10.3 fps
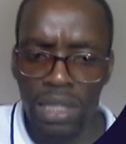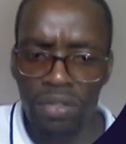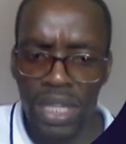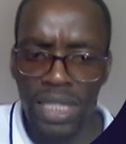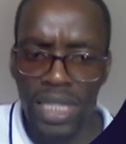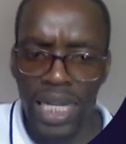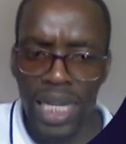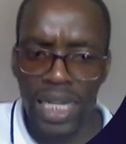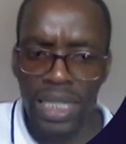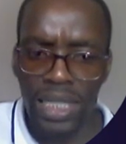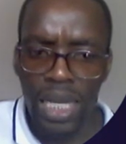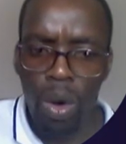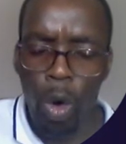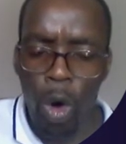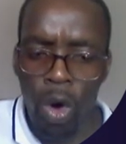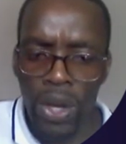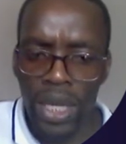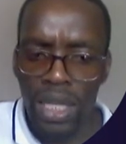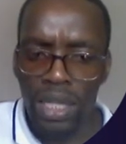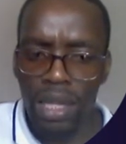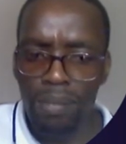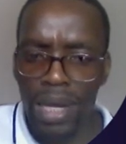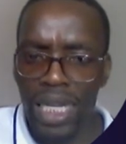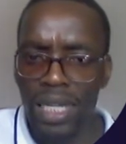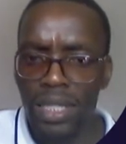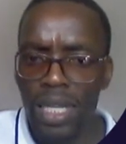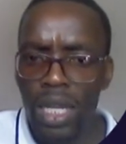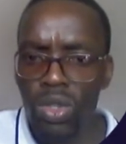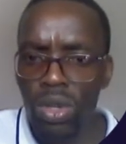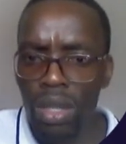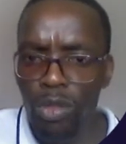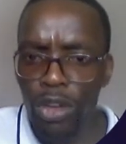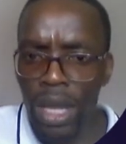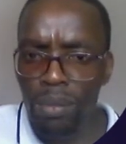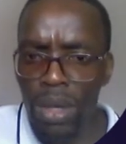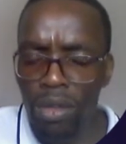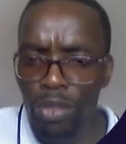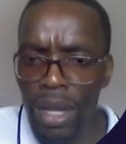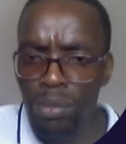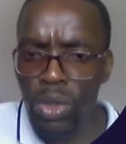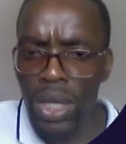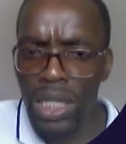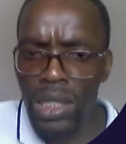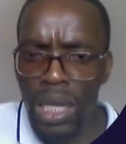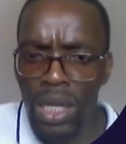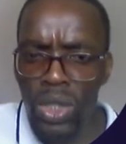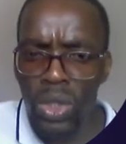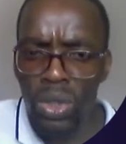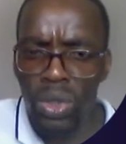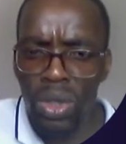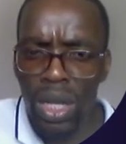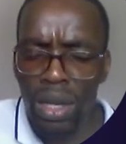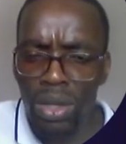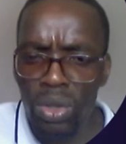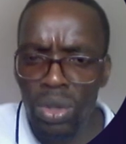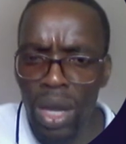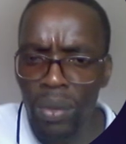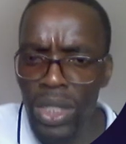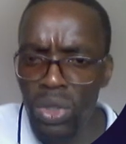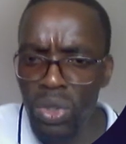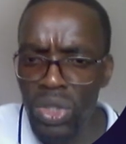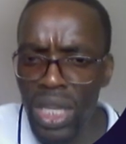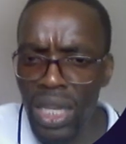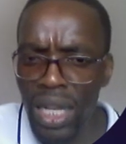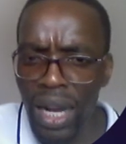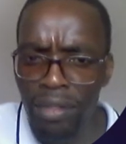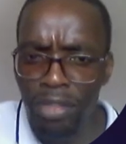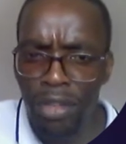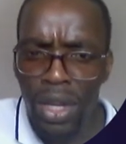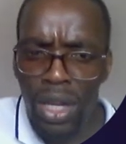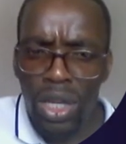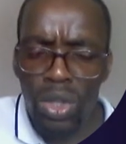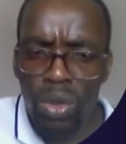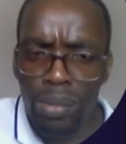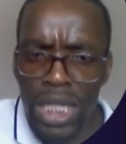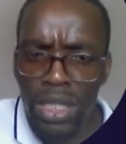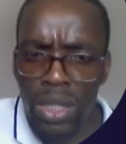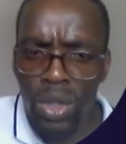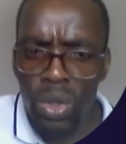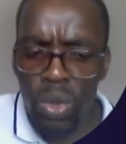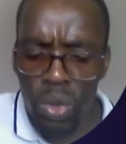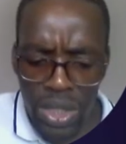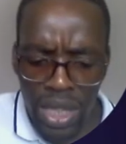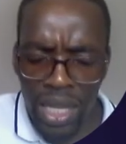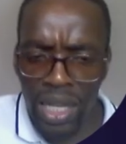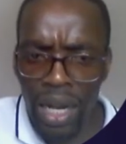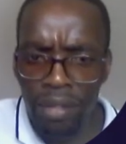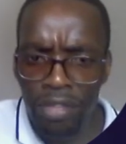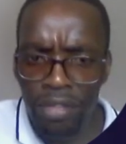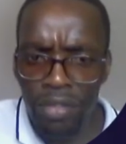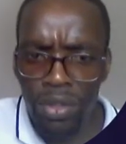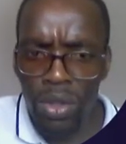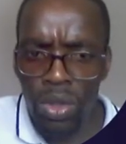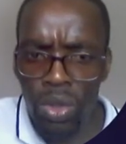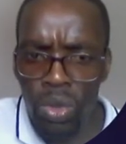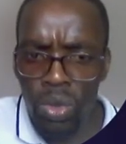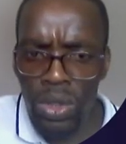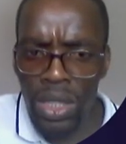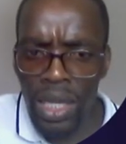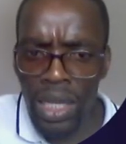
externality on the markets. So if I'm to you are going to use a graph, you must use the graph. Use the